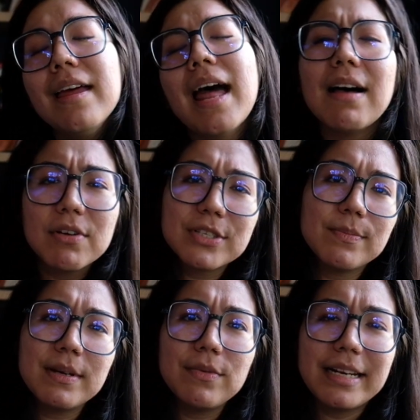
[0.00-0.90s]
I've also
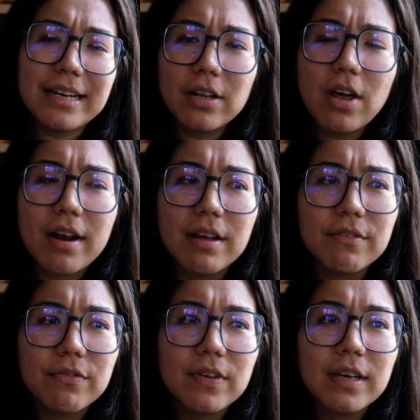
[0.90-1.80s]
been reading a lot
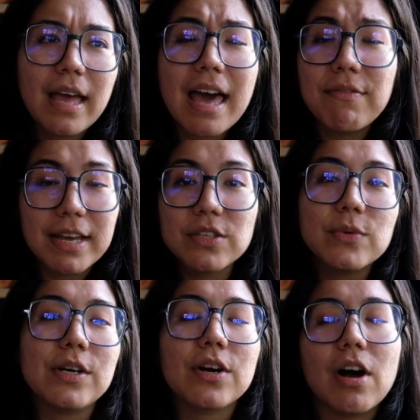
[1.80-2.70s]
of advanced
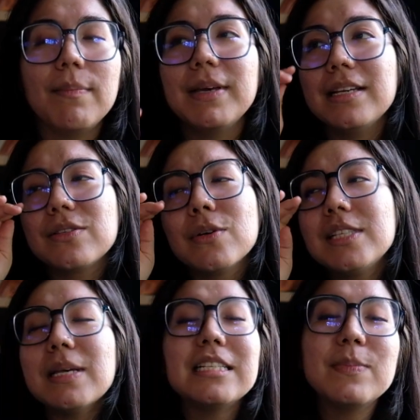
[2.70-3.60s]
reader copies, so
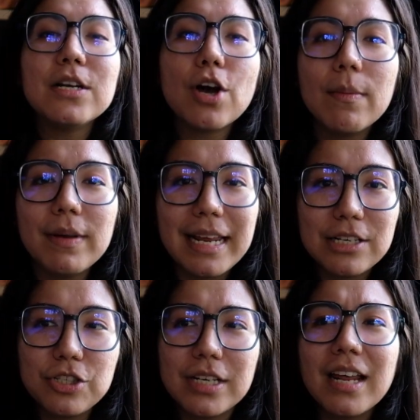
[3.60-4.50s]
it's been a
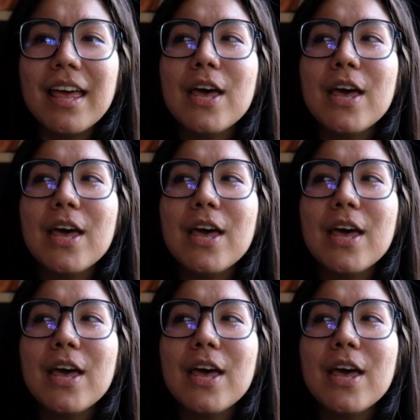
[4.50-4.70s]
combination.